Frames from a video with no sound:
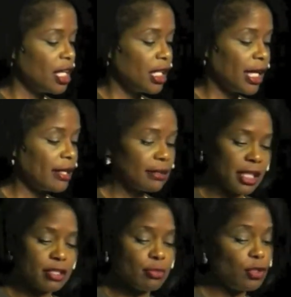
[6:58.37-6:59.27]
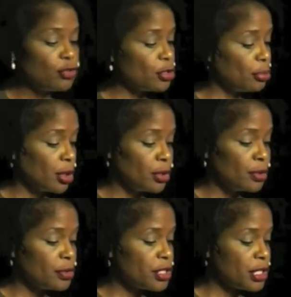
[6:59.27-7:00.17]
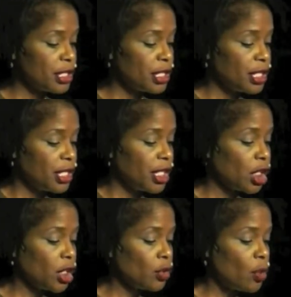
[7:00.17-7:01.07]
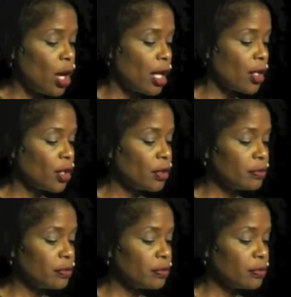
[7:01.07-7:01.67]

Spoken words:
Like, let's move to blues. Clear water,